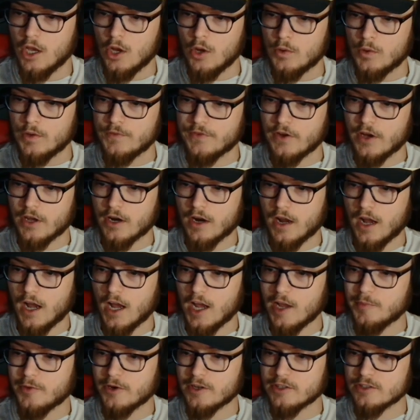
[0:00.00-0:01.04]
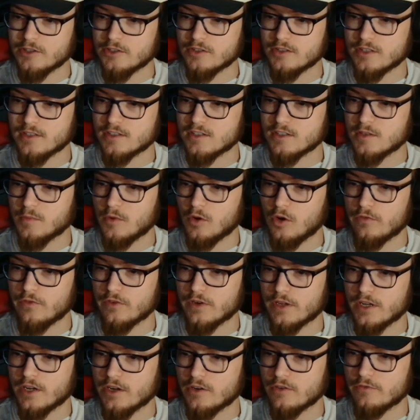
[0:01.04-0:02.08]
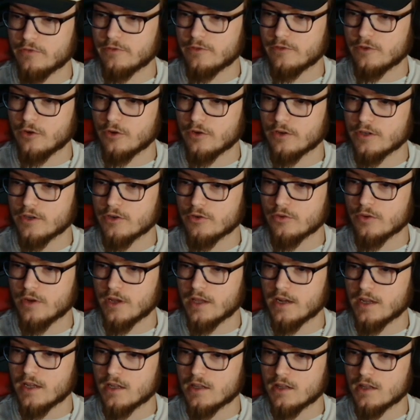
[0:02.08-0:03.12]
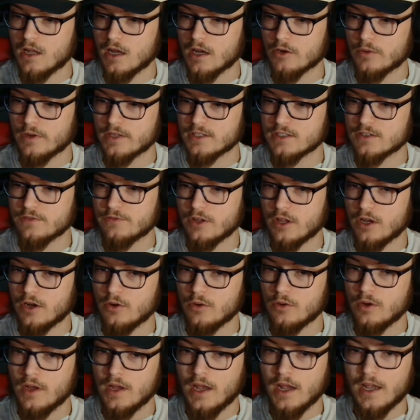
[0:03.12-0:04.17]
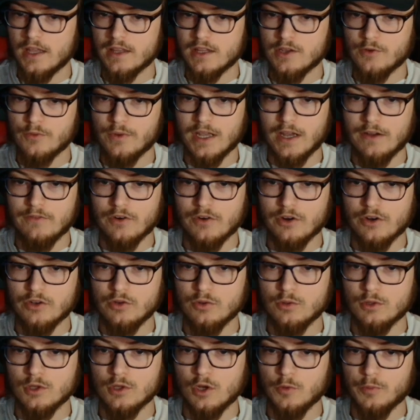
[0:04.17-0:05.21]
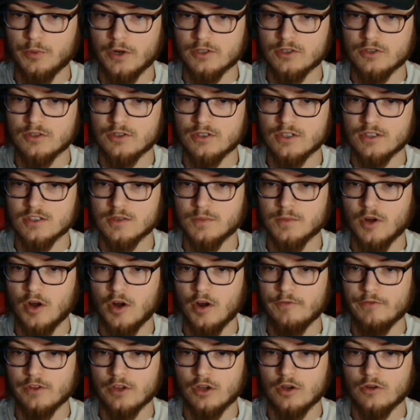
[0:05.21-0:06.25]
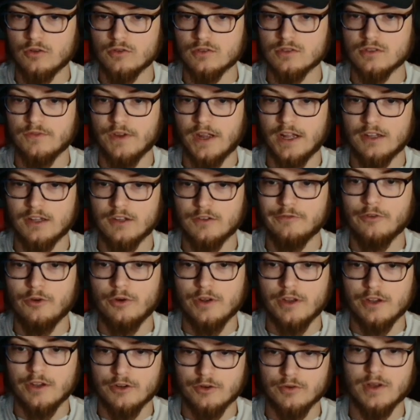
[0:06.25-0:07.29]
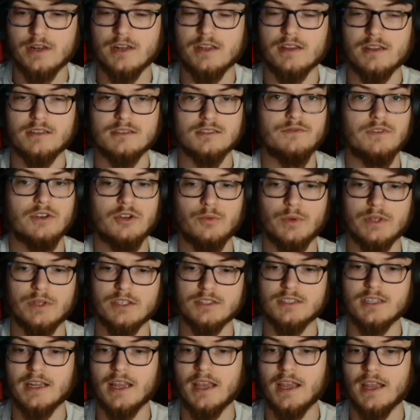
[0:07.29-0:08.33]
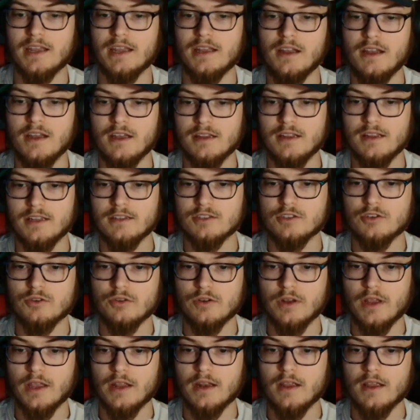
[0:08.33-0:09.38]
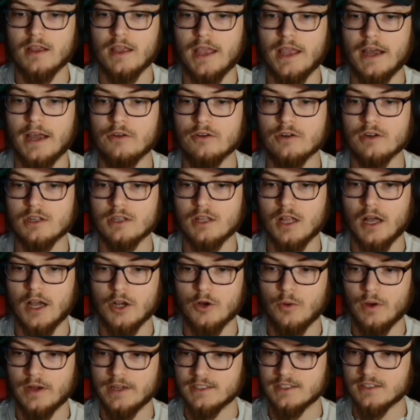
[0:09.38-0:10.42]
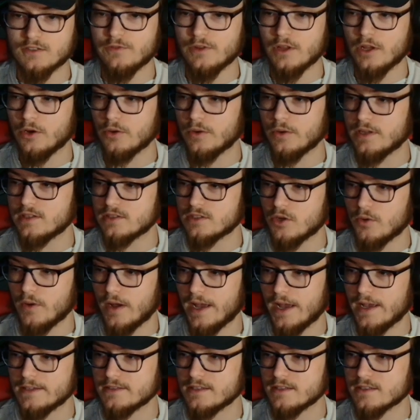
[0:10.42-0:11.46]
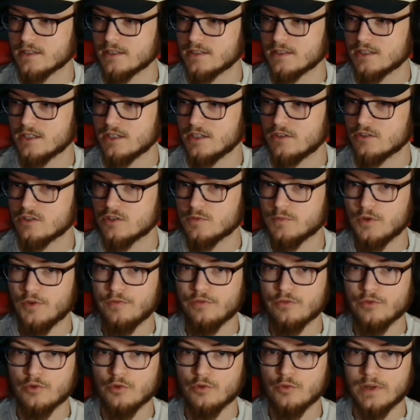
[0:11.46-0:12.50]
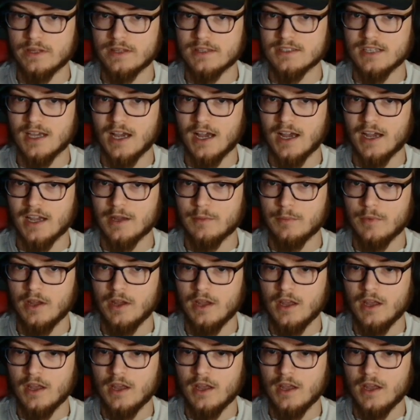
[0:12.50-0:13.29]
We've got our high pressure system over here in Florida creating clockwise flow, and then we have our new low pressure system off of the coast of California creating the severe weather today that's creating counterclockwise flow. And so as this continues to move through with time,